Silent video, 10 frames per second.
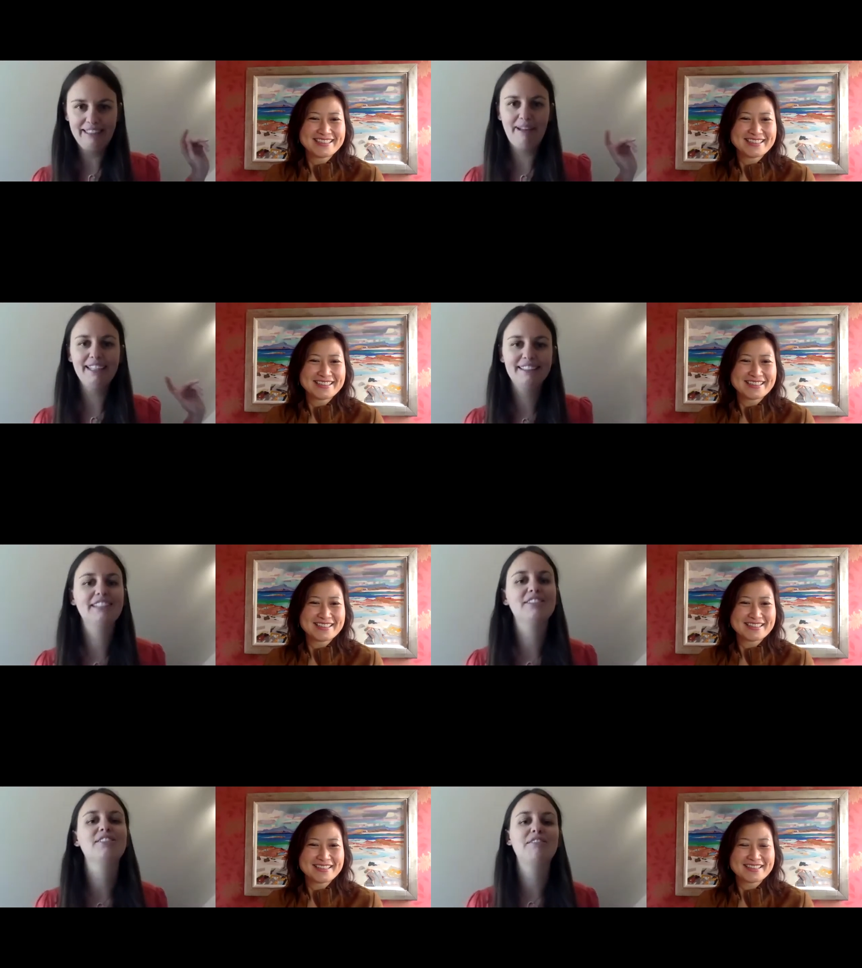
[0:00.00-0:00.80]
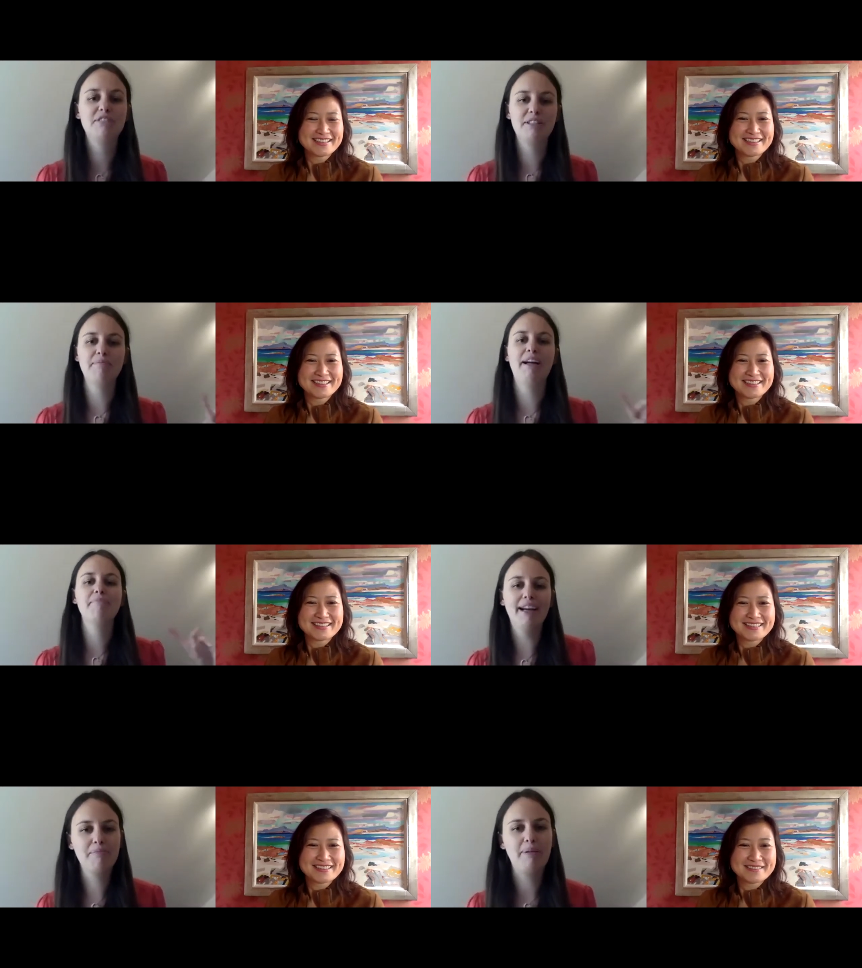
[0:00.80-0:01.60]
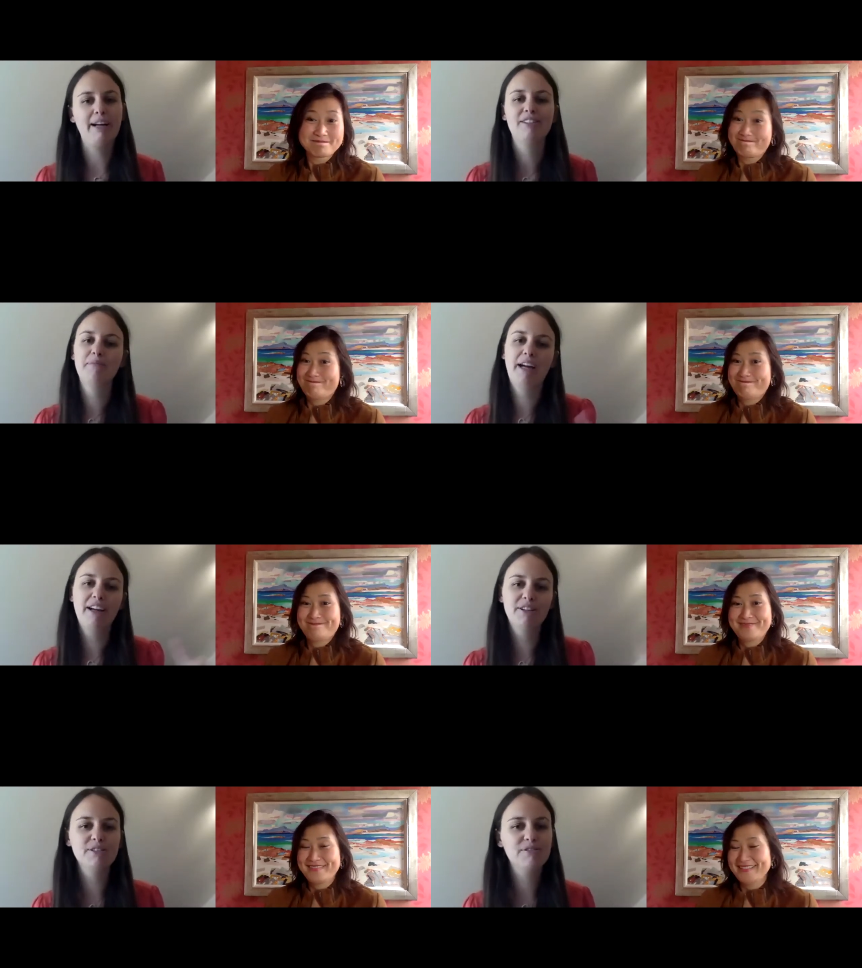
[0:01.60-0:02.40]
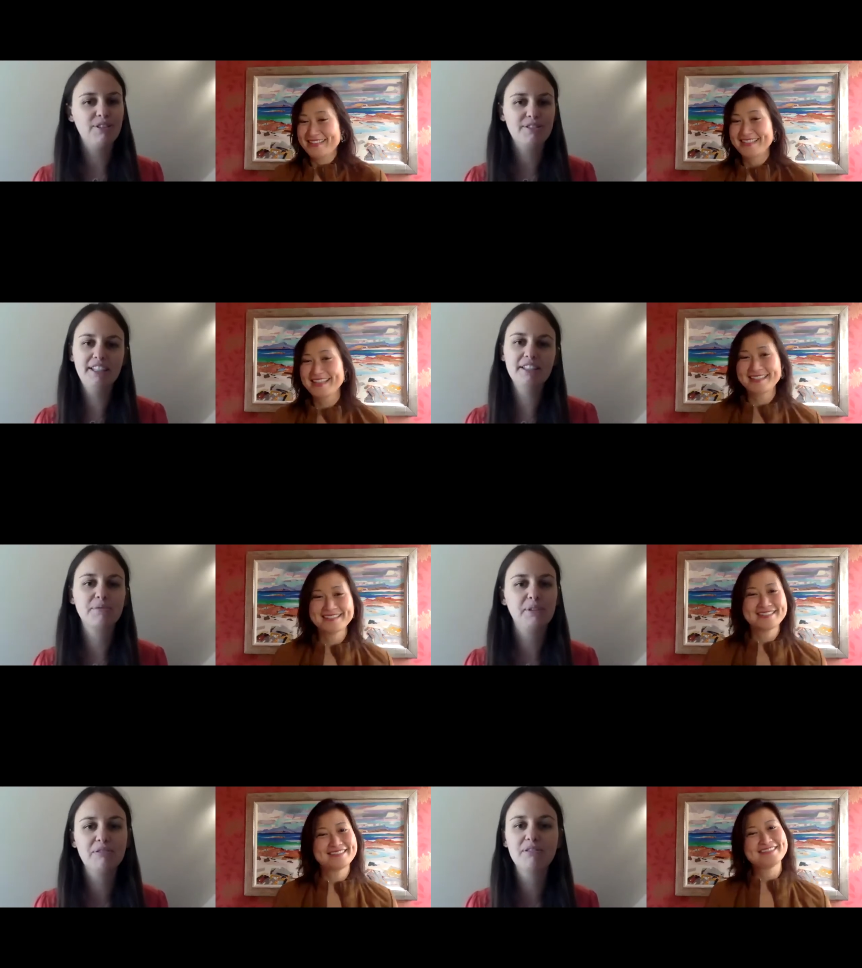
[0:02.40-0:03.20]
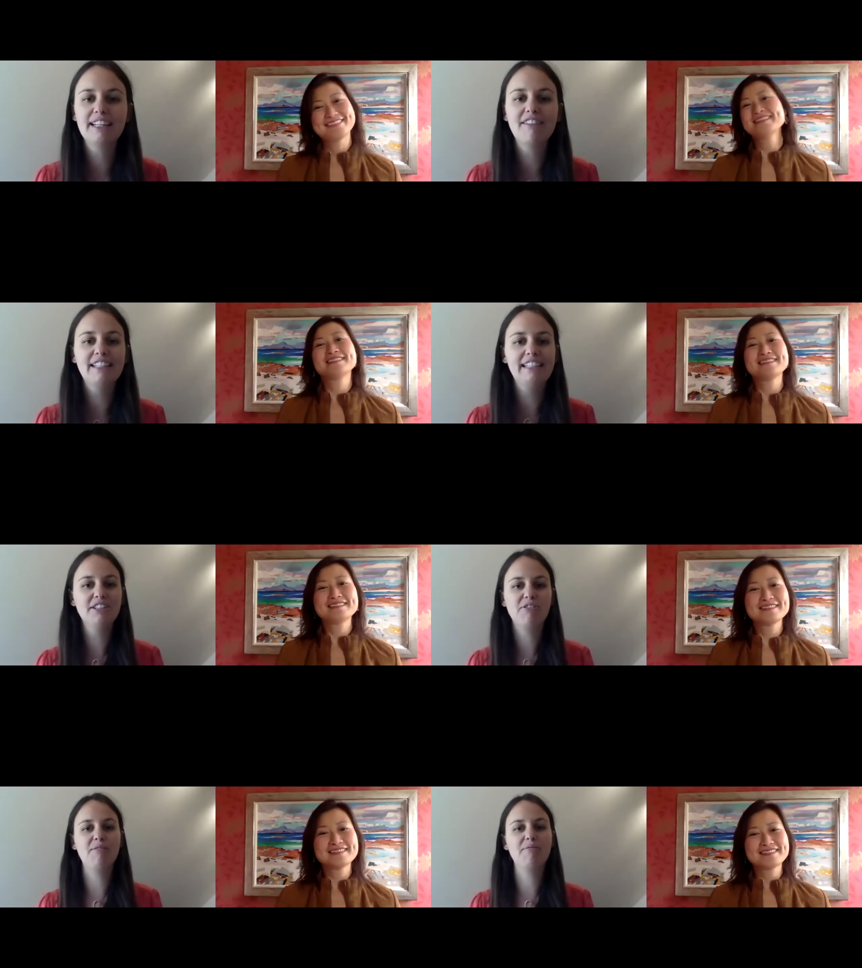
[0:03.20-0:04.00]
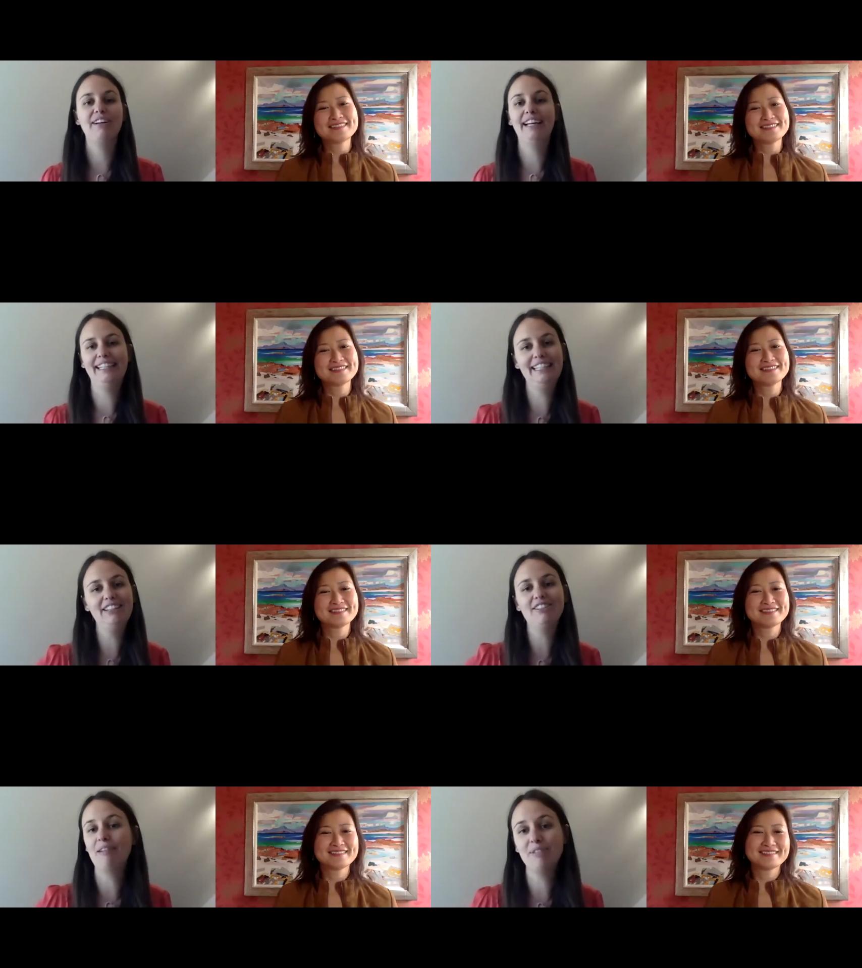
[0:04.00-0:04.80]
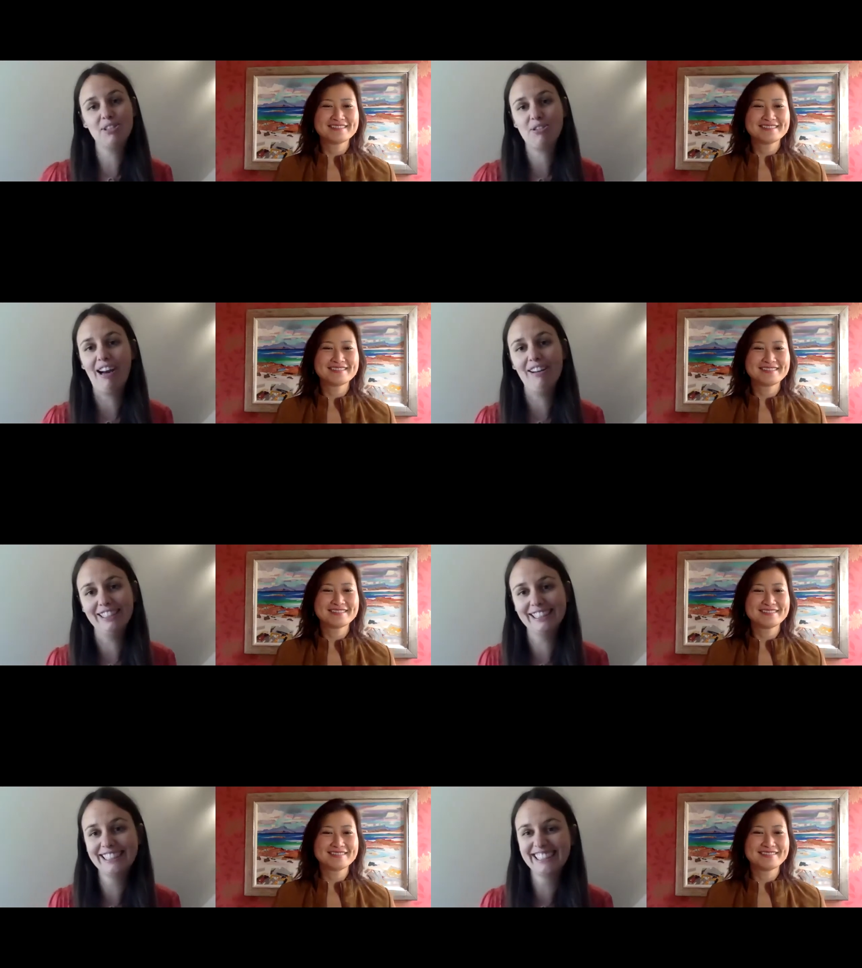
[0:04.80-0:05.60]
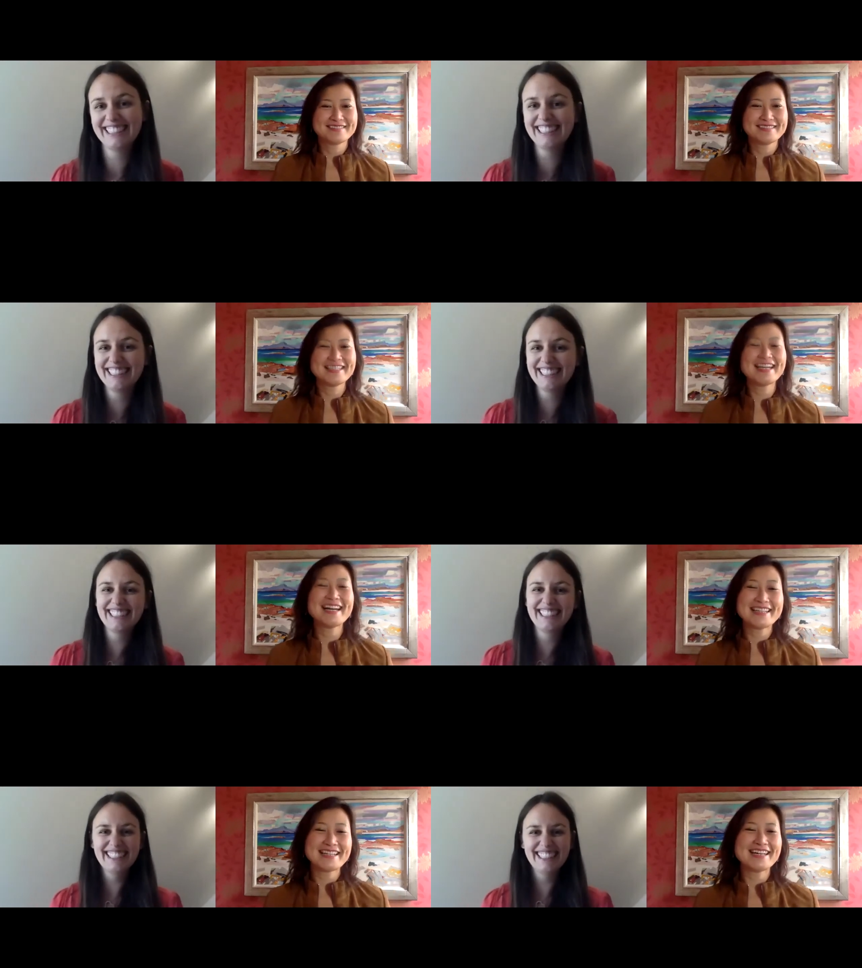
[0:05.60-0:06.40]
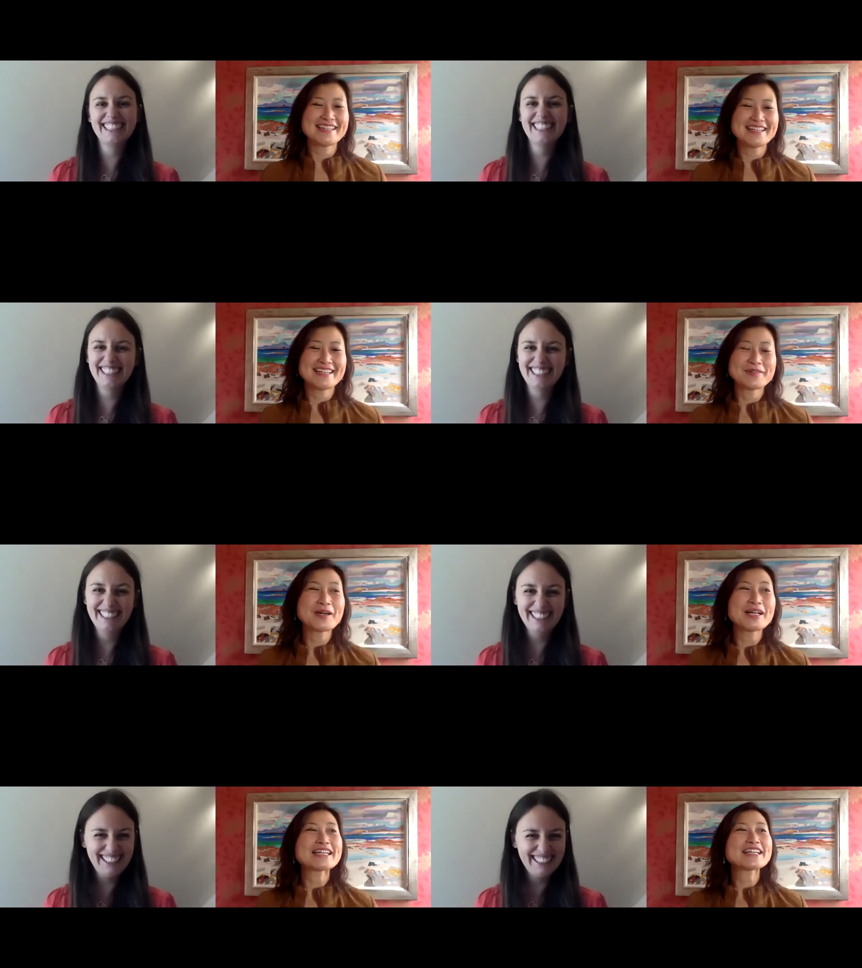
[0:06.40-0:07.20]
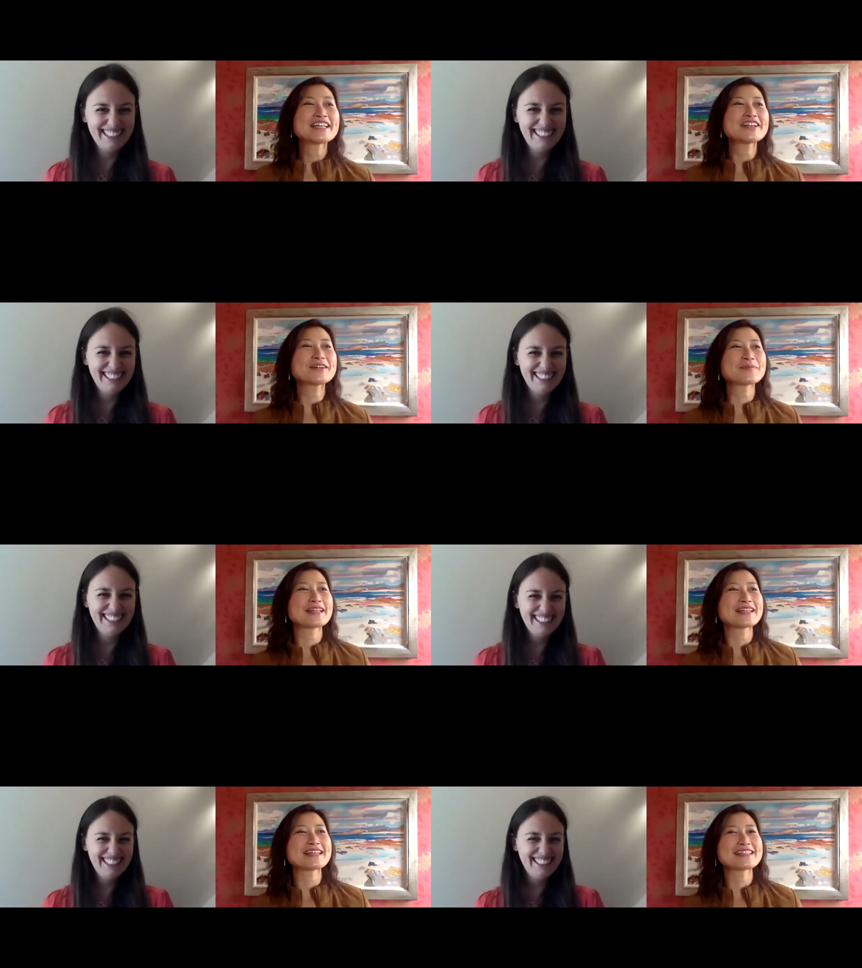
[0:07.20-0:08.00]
Speaker 1: mexico with my backpack on my own for six weeks without any trouble and here i'm not driving
Speaker 2: yeah yeah yeah well here they, they